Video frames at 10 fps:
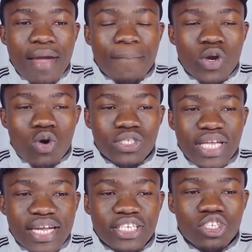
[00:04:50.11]
Because
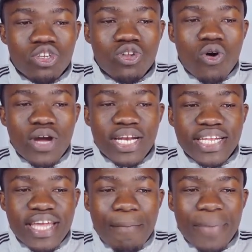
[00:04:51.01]
there is no
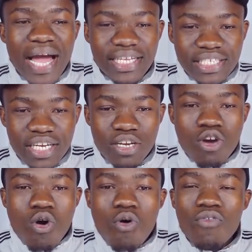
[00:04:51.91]
clear pattern
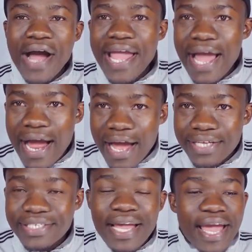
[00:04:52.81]
of higher
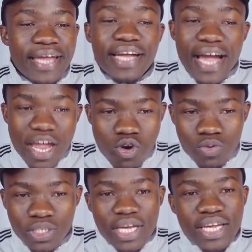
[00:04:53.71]
highs and higher lows.